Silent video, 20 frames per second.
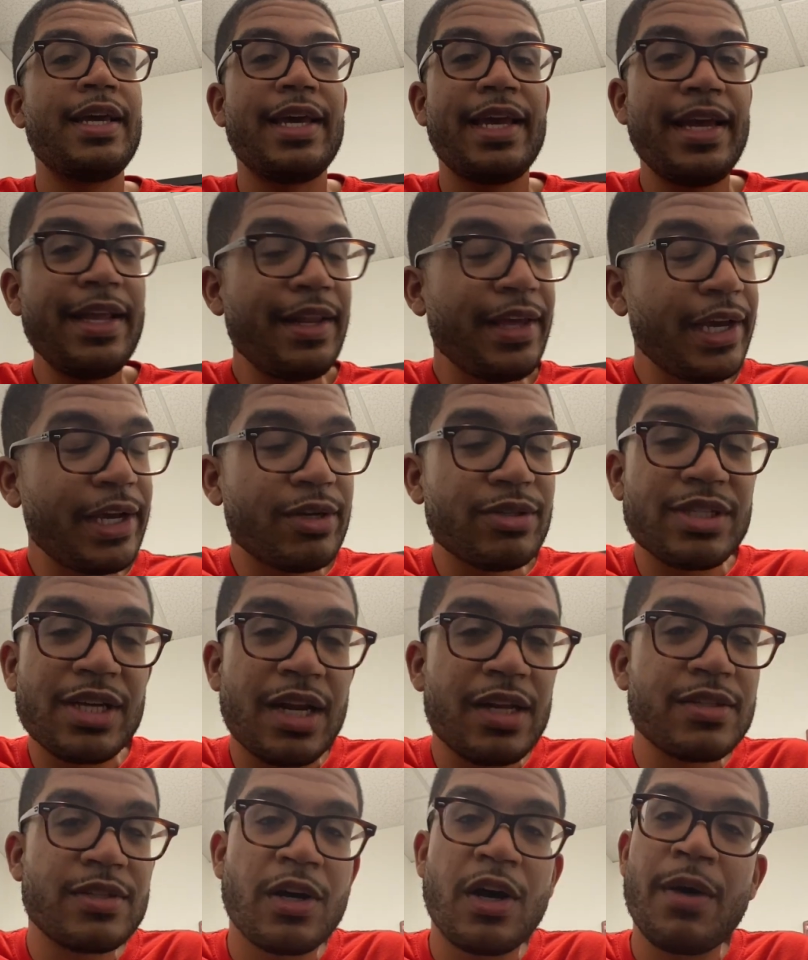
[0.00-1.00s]
in here,
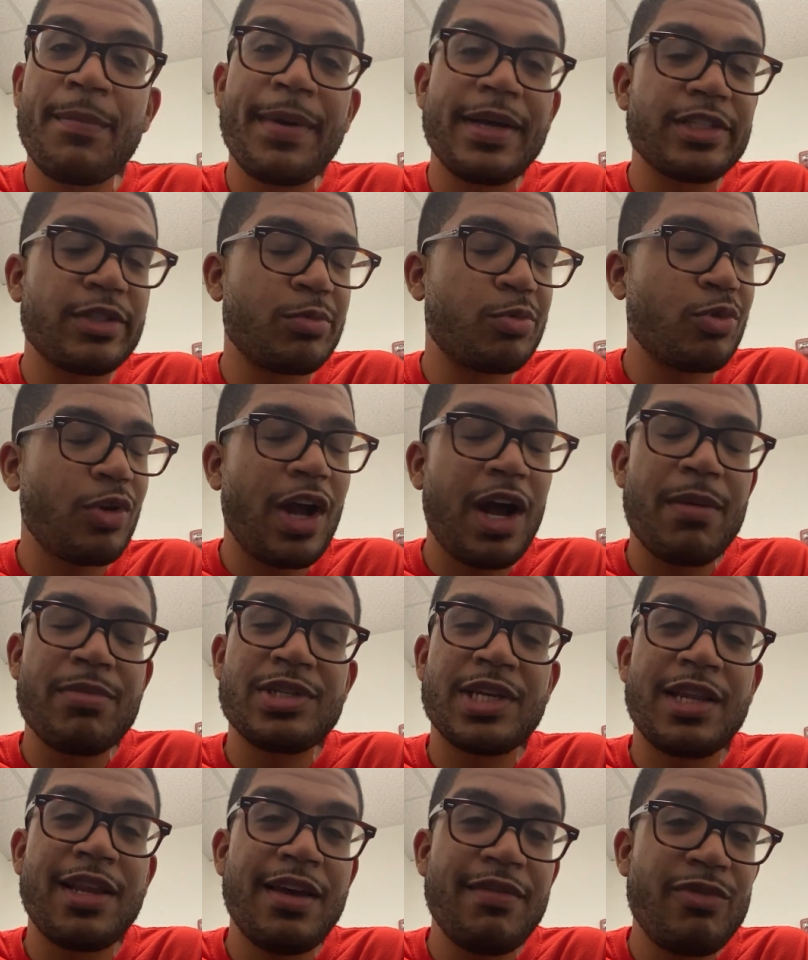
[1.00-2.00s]
shout out to all my subscribers.
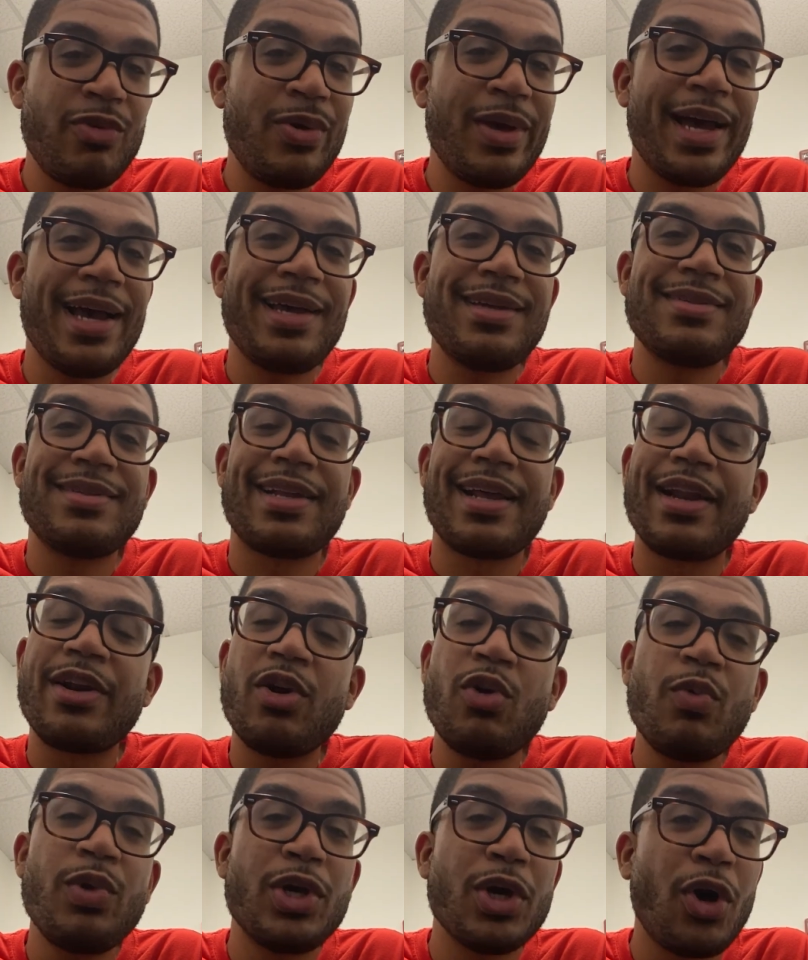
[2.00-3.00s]
I love you guys, and I
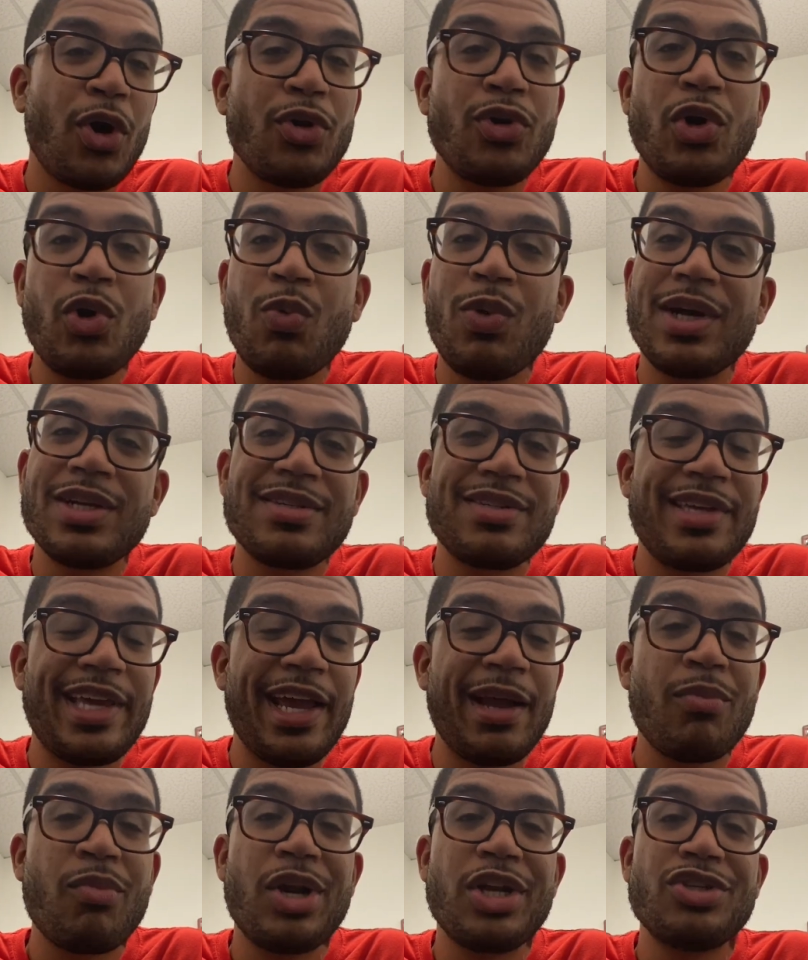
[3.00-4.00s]
know we all don't want
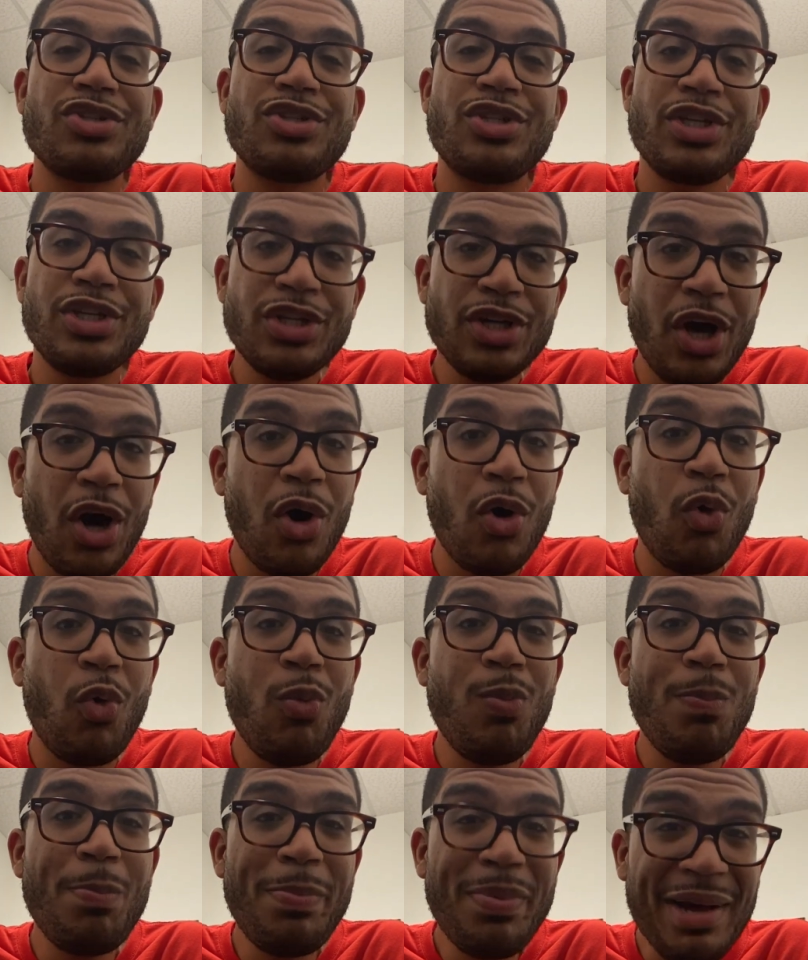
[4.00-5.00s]
Cam Reddish to
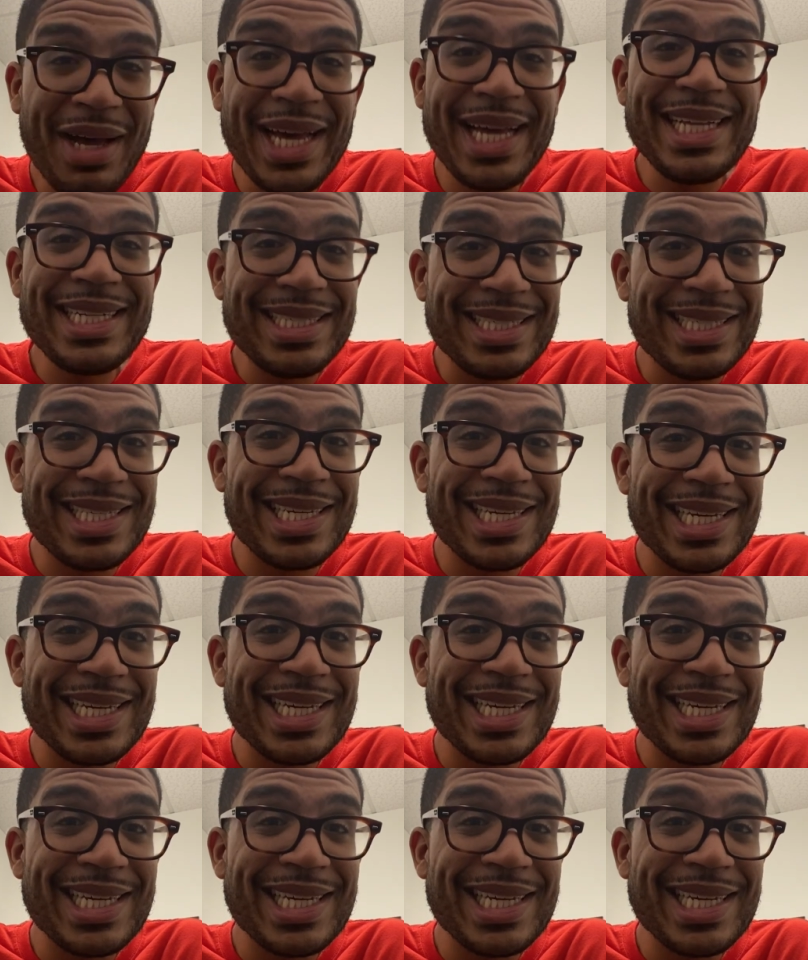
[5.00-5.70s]
go, but